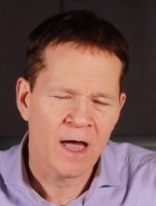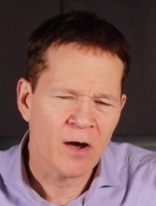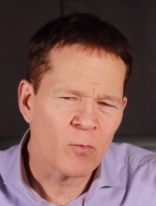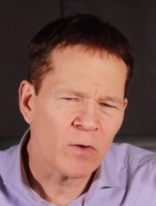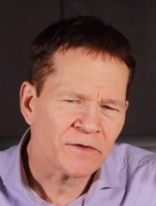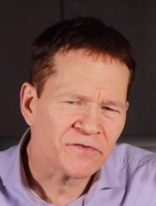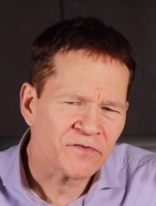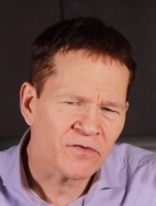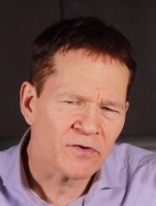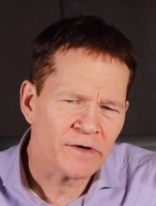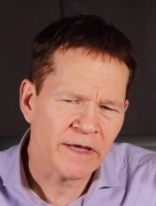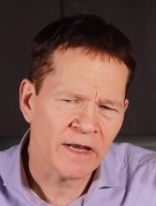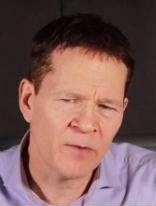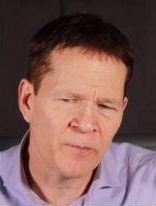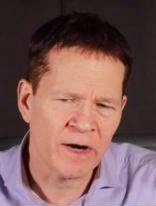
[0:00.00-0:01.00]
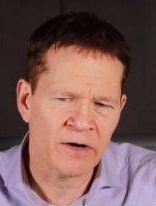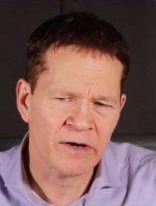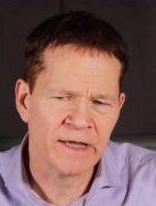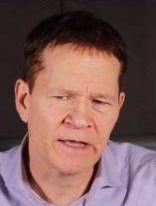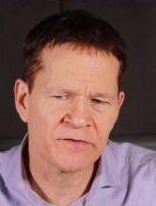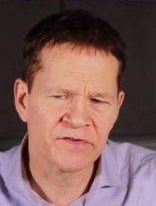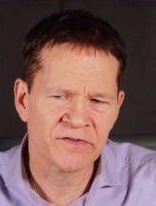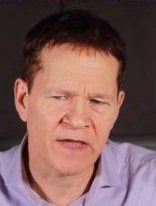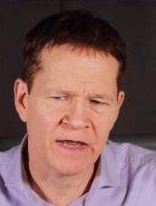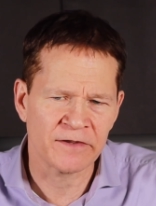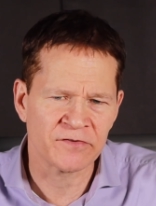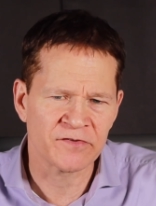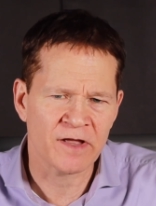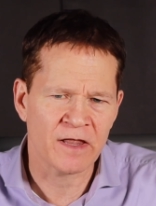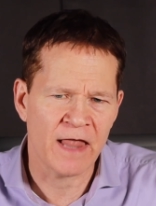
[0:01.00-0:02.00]
I once took an American
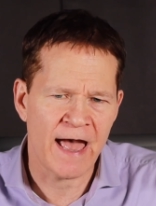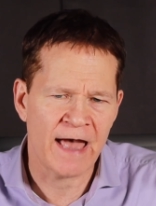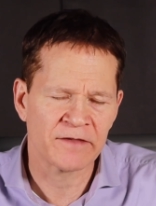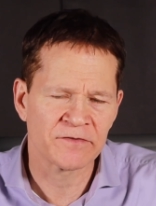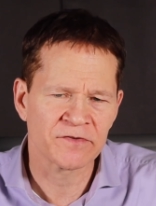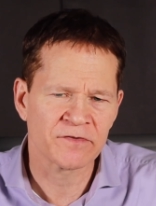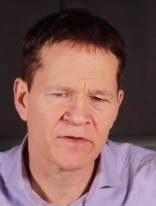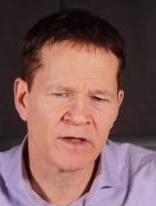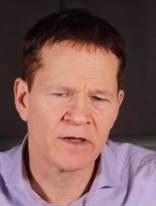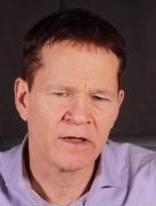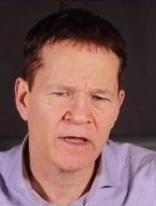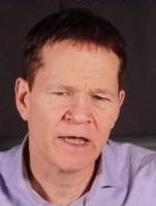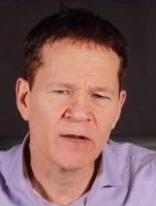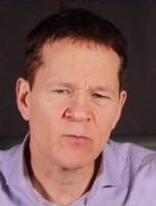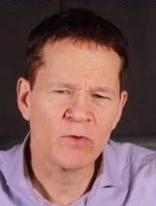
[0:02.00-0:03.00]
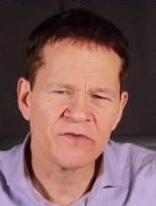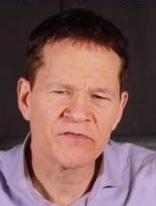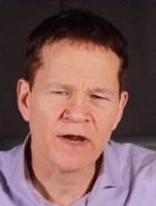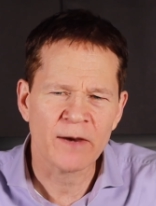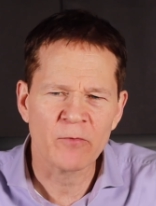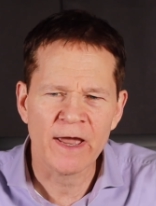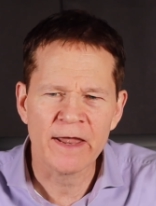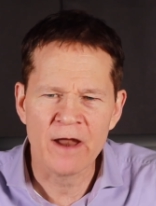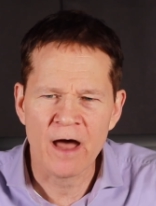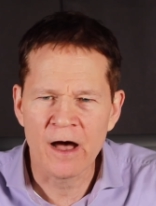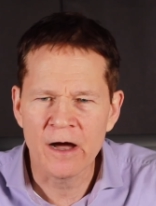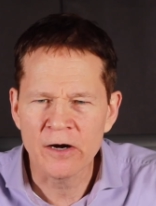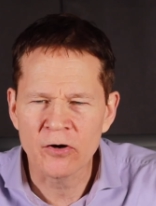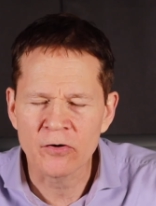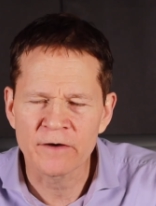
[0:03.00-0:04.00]
Studies class in which I read
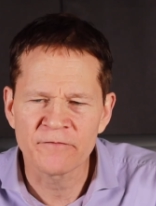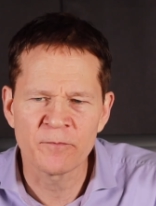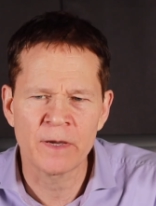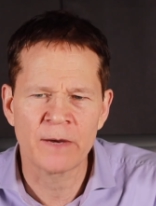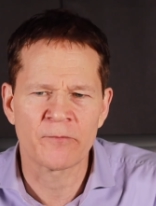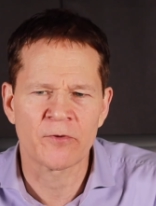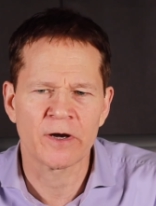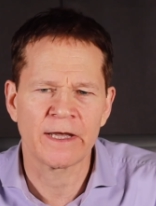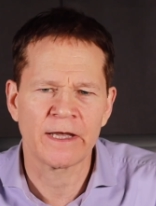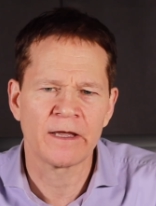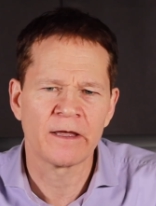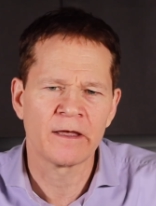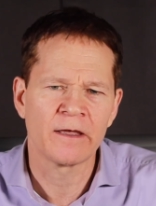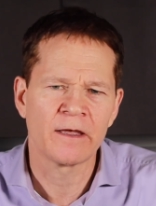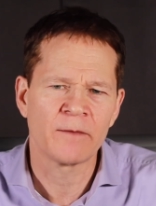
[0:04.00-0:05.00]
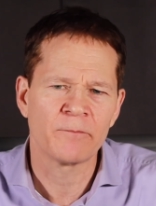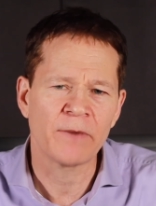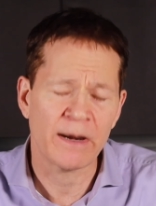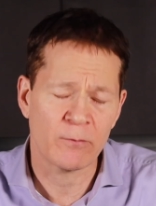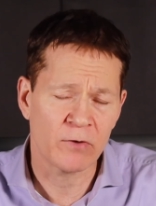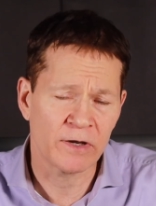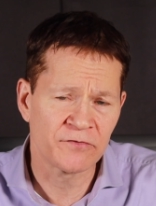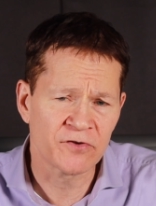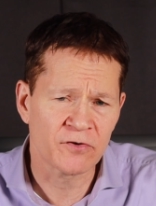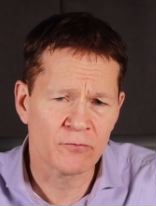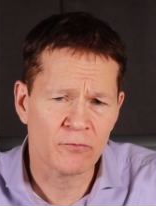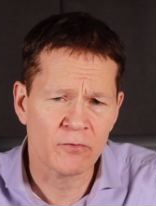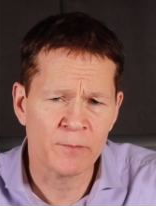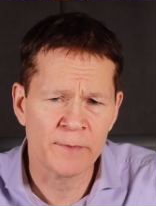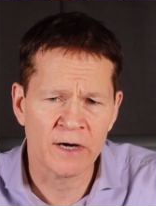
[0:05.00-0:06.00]
Hunger of Memory by Richard
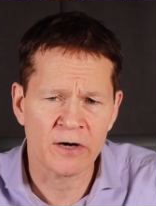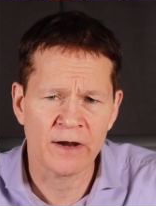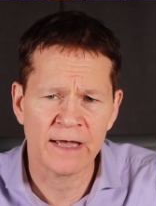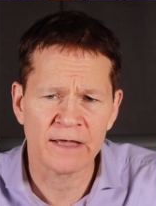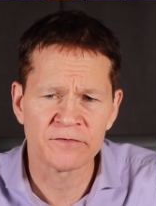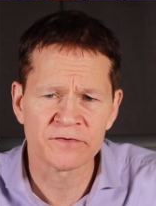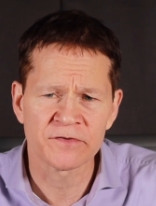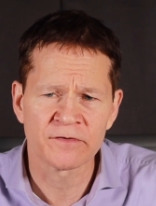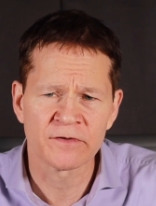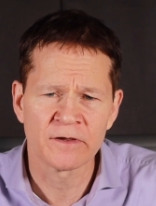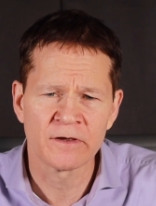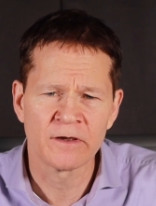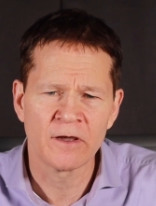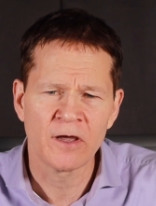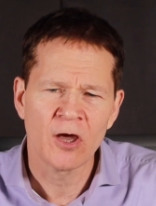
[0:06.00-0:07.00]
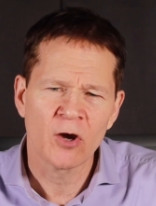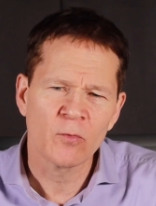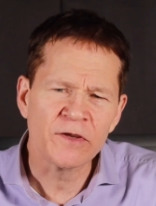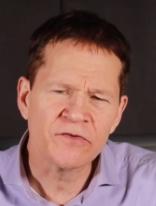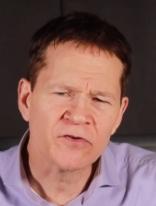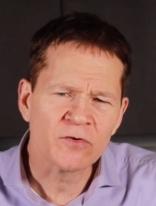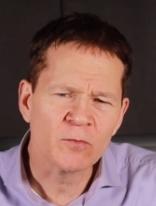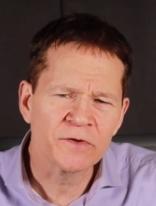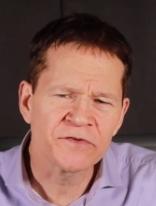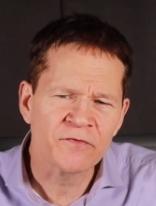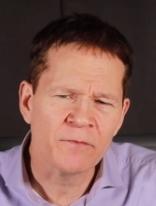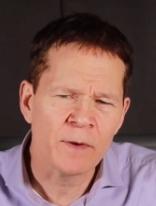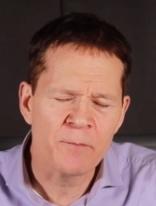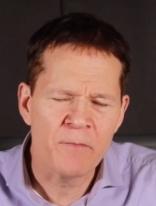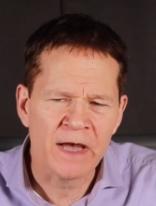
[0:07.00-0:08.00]
Ramirez. Richard was
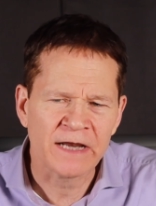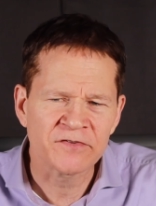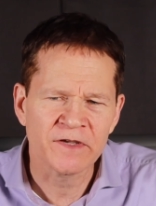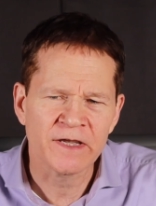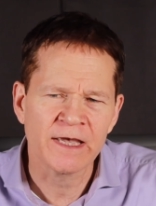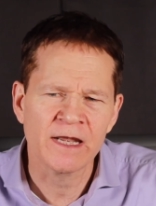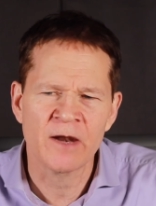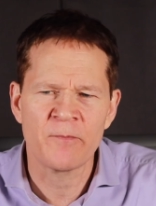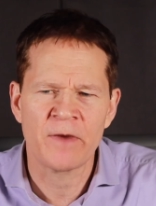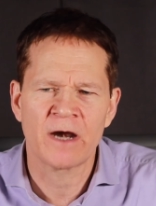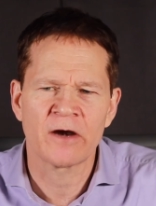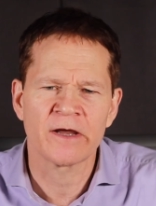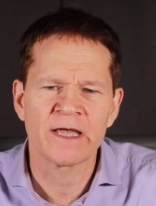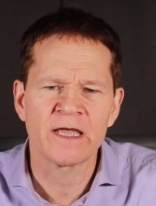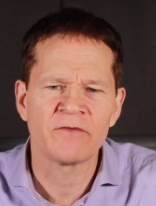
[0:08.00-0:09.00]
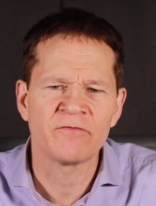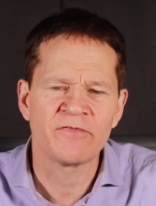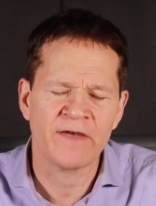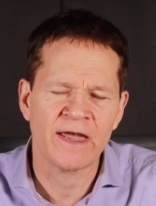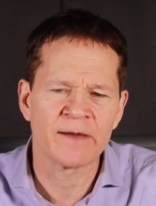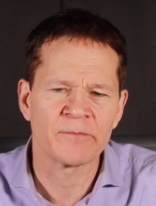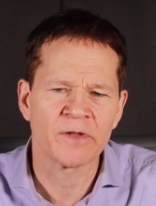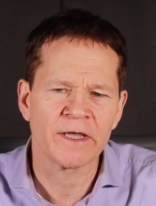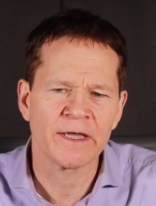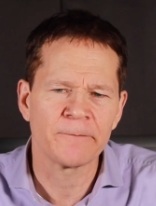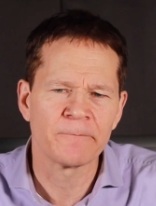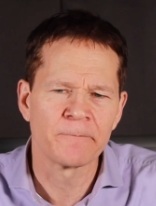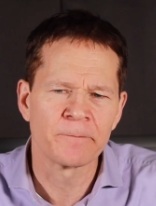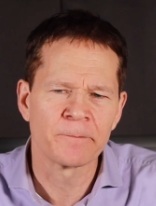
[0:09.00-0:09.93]
from a Mexican American family.